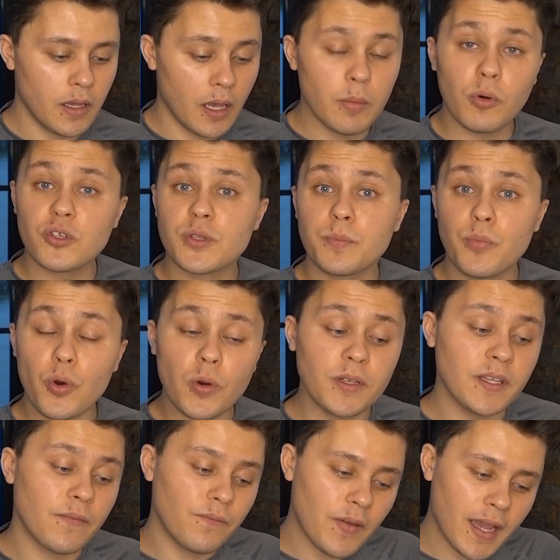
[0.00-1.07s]
And most
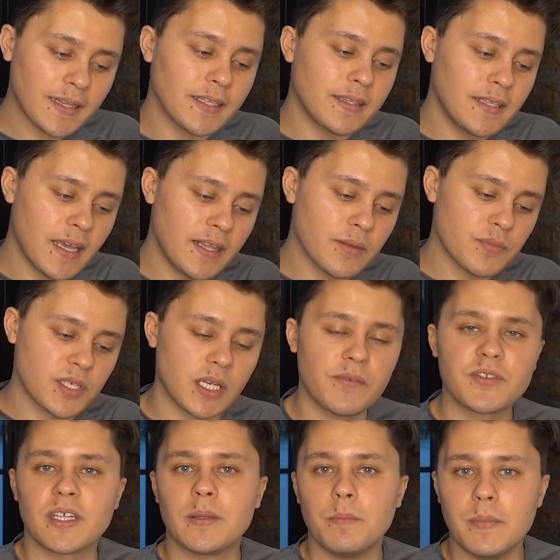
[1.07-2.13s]
importantly, the fact that they
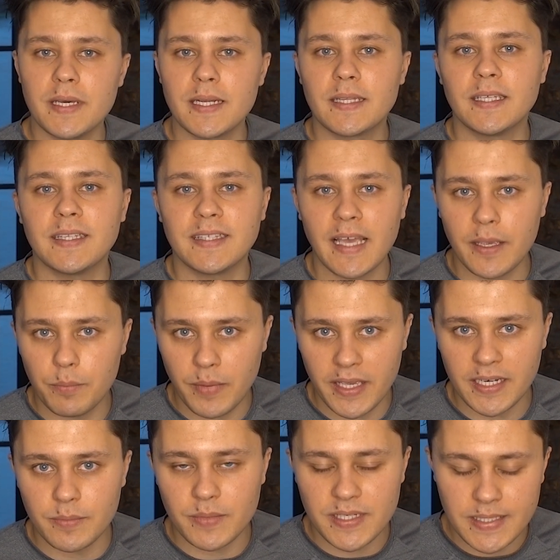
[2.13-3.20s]
themselves admitted that they
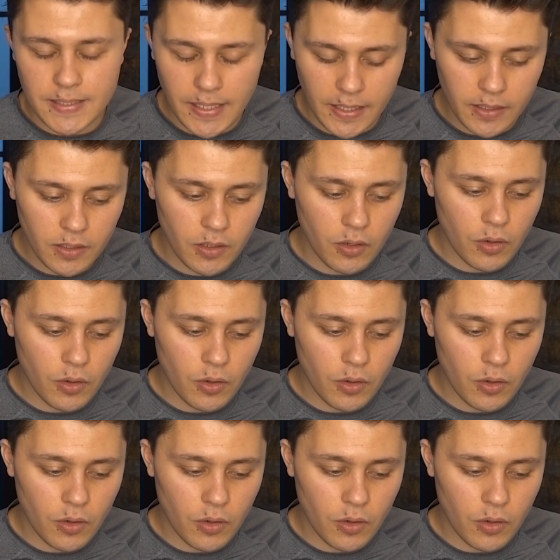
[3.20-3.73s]
made a mistake.